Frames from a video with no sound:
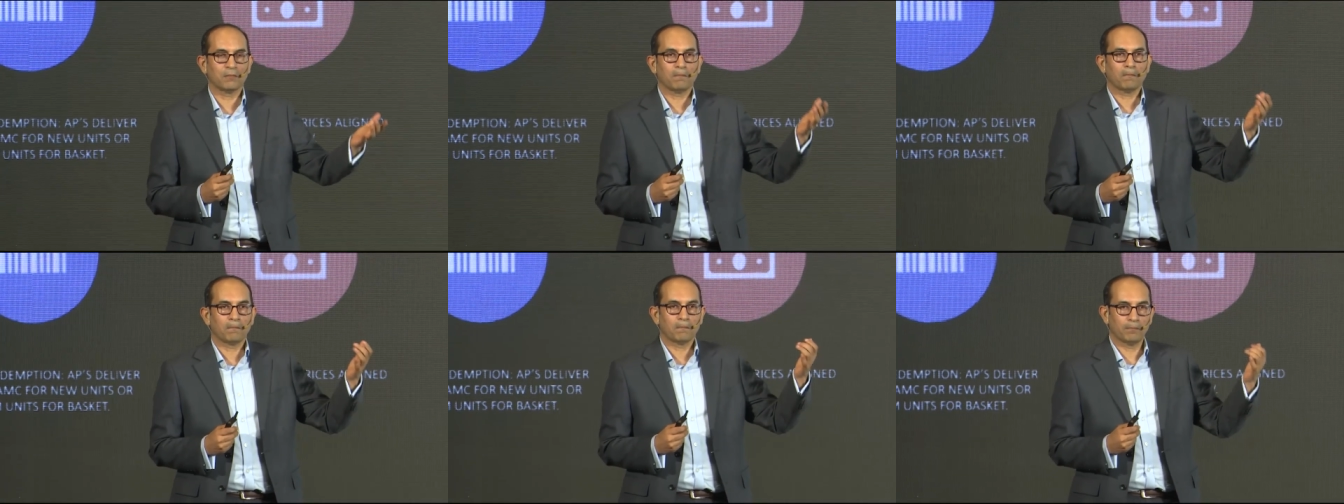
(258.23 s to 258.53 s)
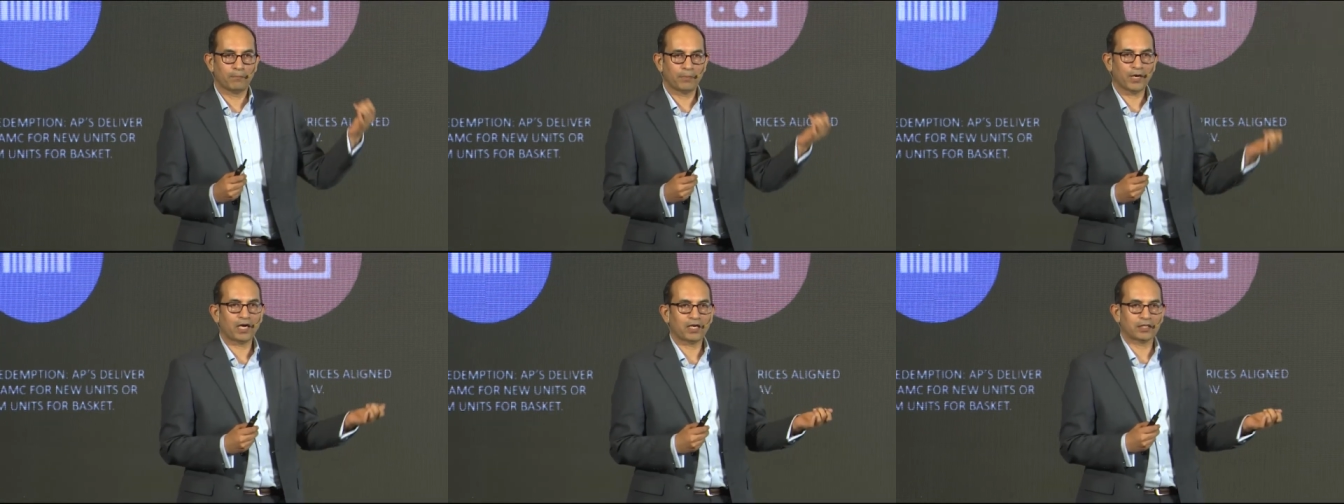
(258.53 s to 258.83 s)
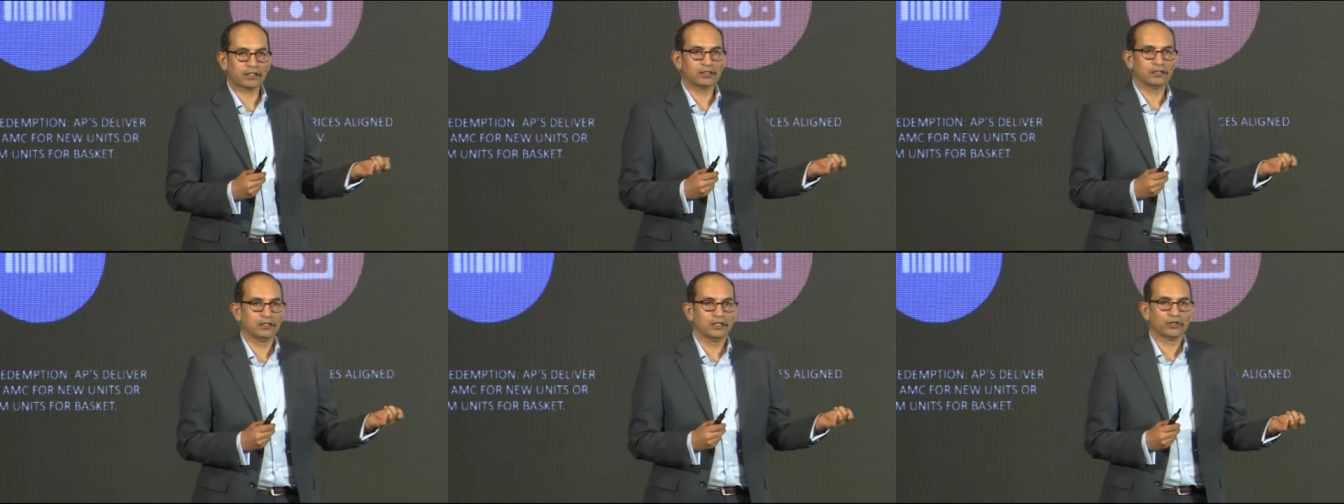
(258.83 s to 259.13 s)
but
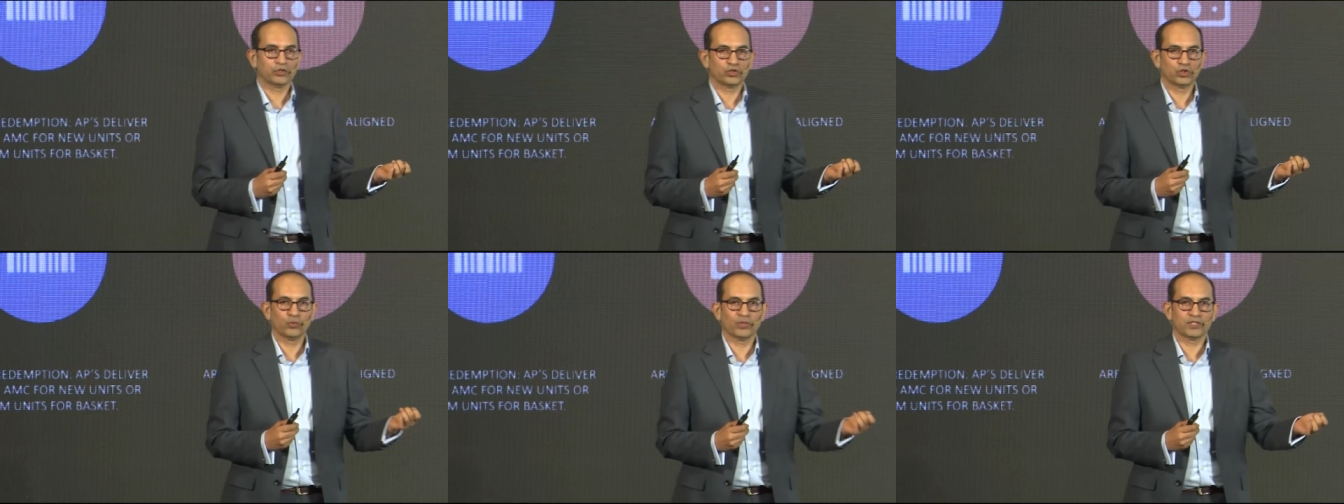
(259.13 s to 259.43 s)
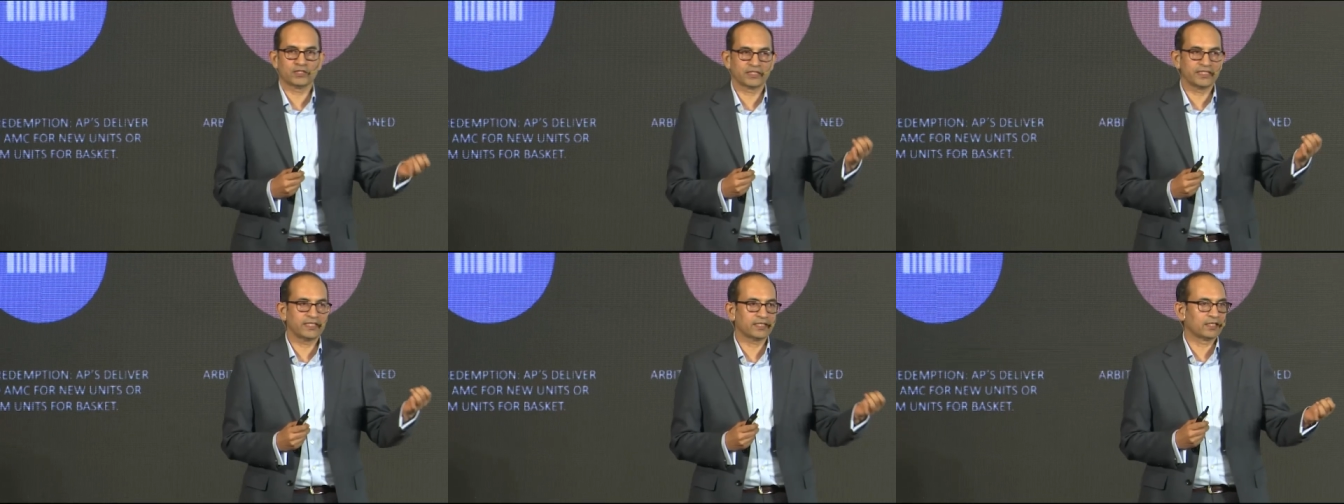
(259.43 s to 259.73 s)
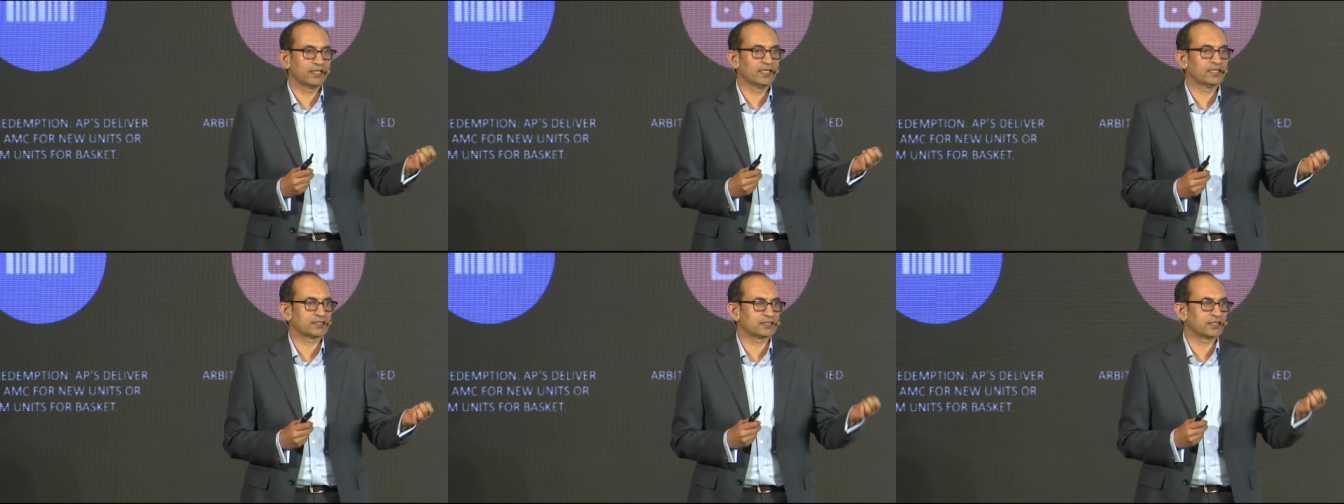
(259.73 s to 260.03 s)
you will see it
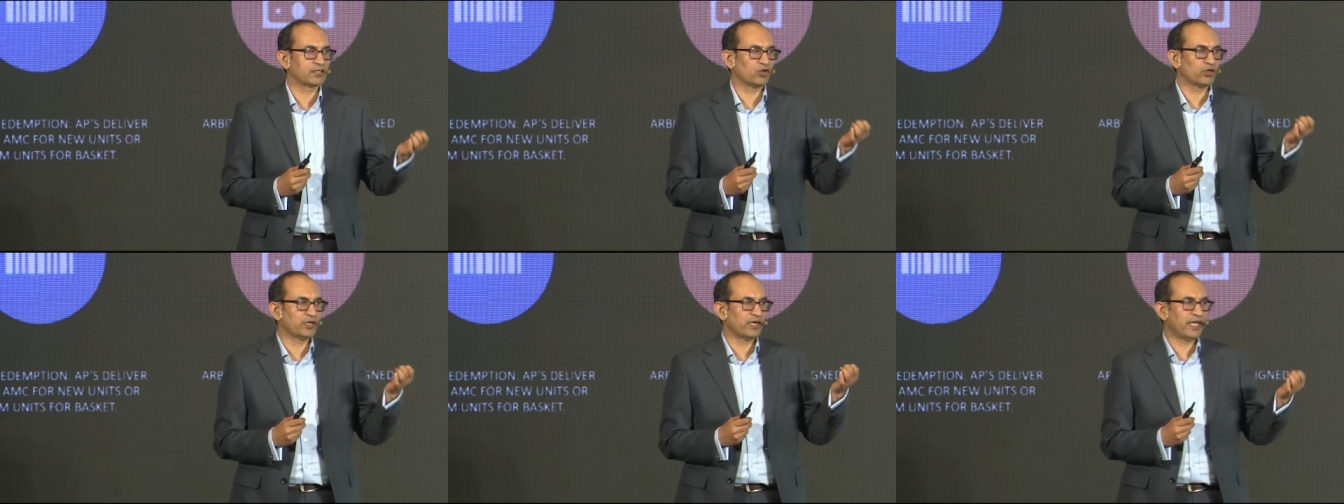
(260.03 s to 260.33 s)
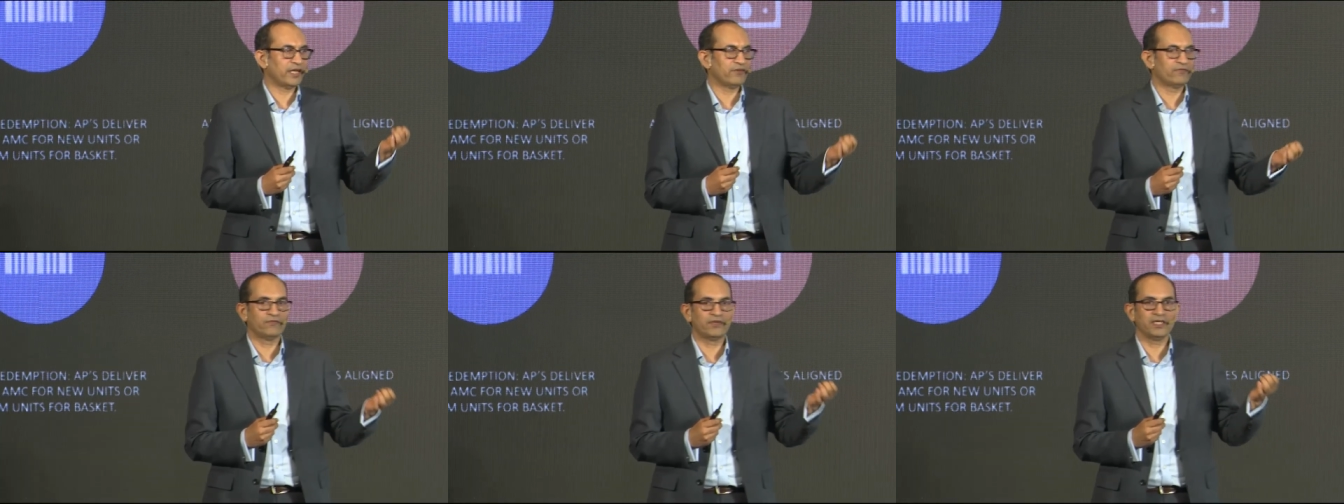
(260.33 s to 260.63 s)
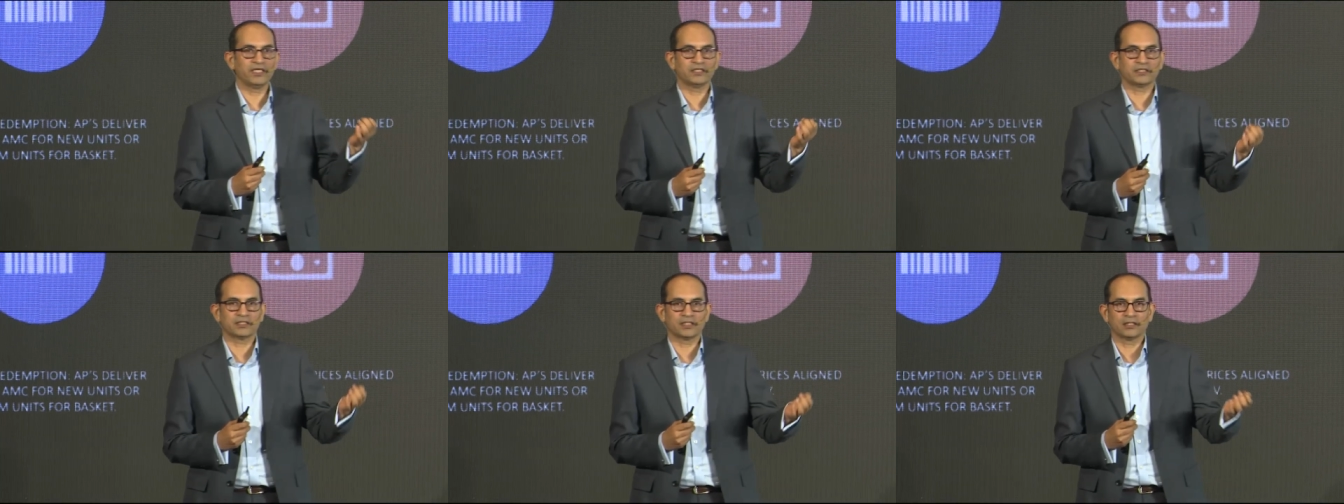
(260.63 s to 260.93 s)
listed on every
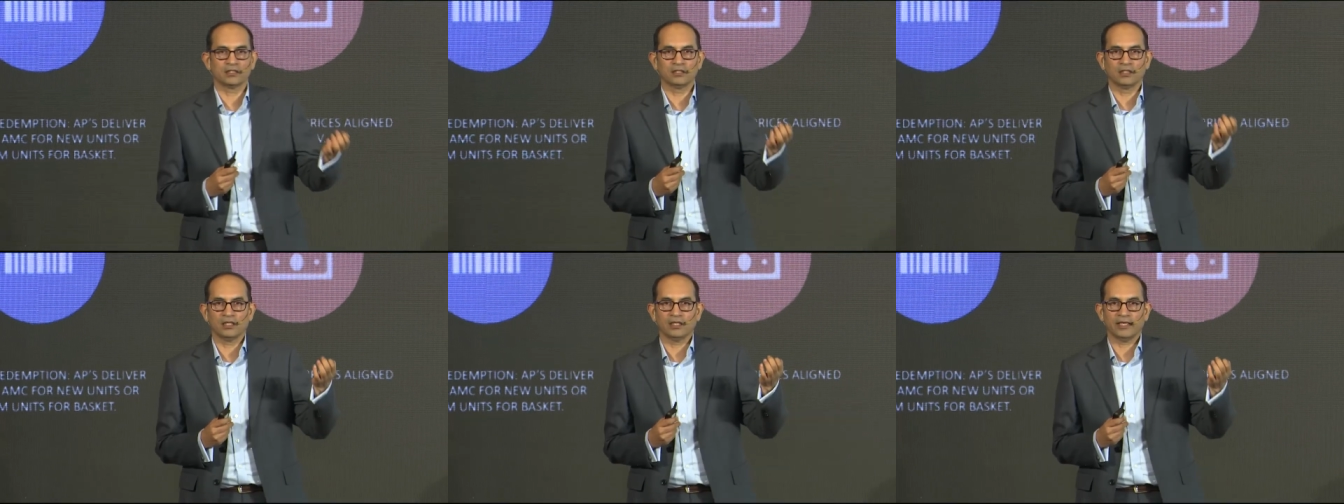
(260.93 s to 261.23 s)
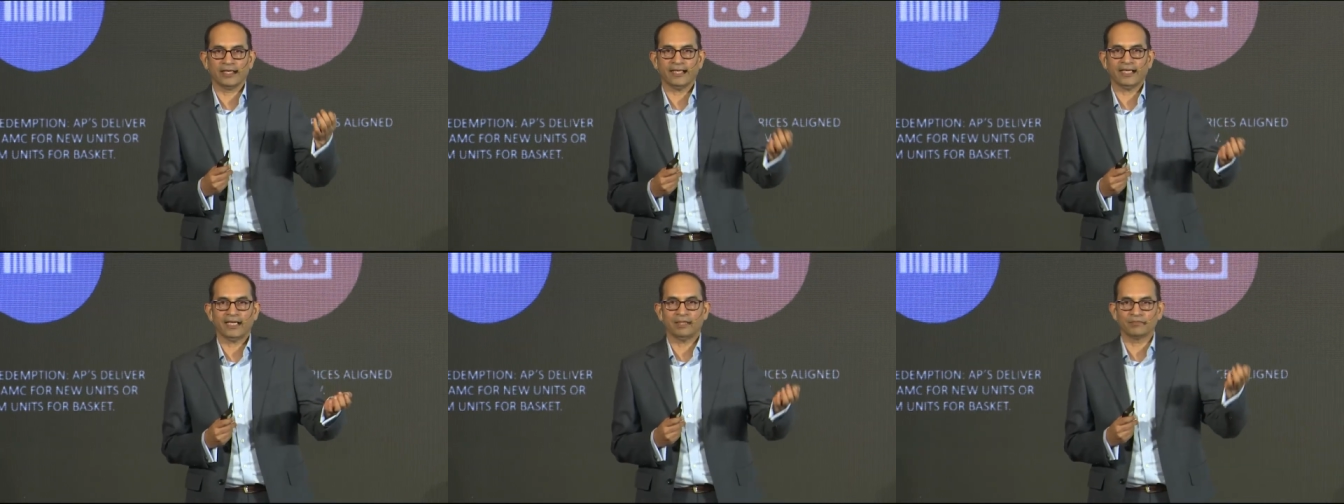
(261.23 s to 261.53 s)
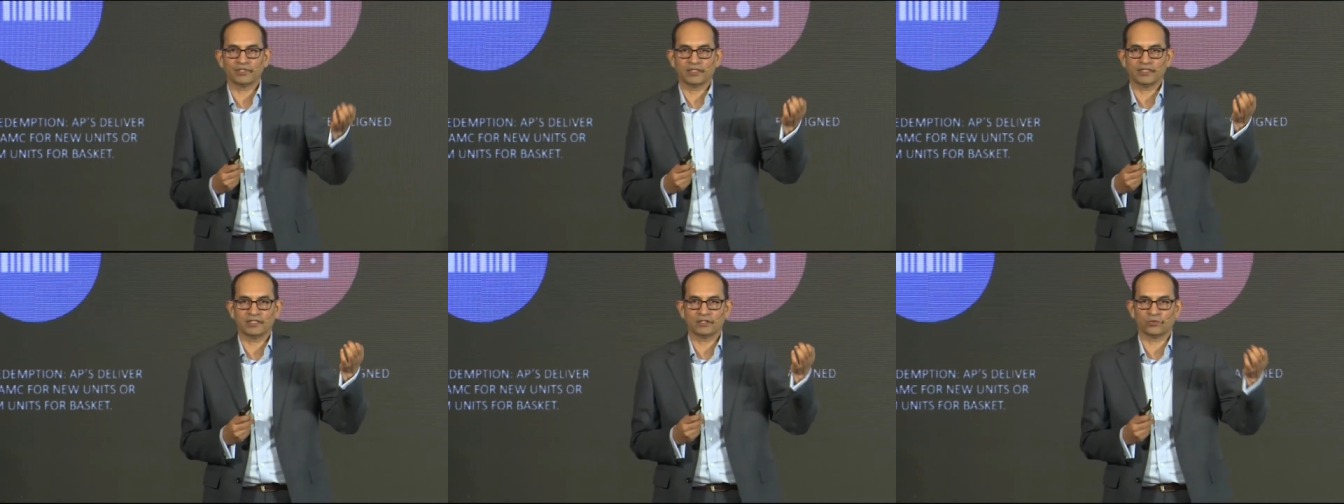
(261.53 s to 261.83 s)
single
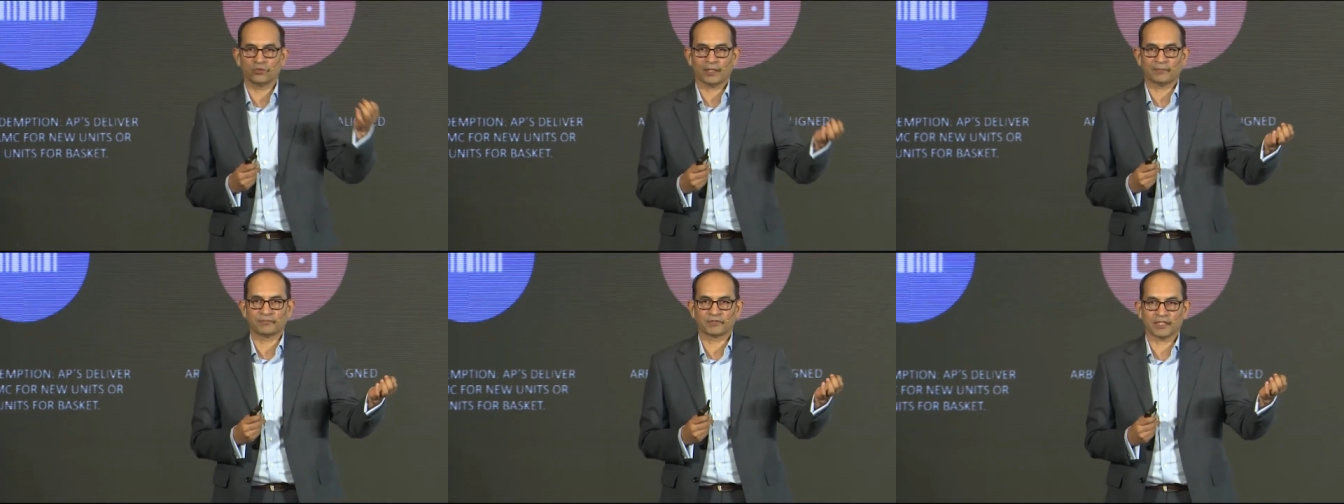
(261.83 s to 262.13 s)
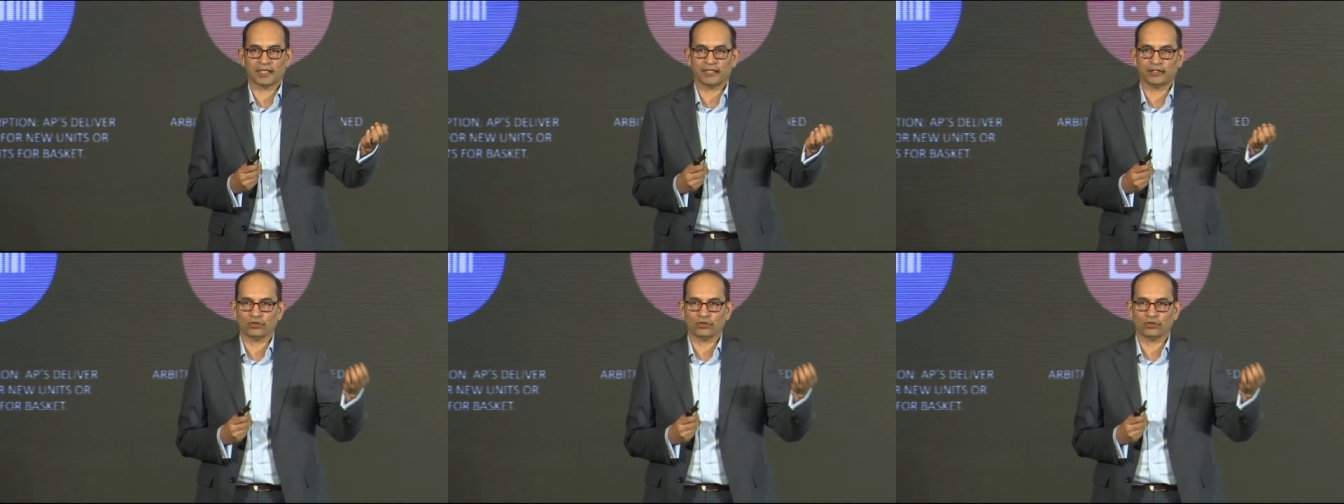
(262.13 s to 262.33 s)
AMC's website.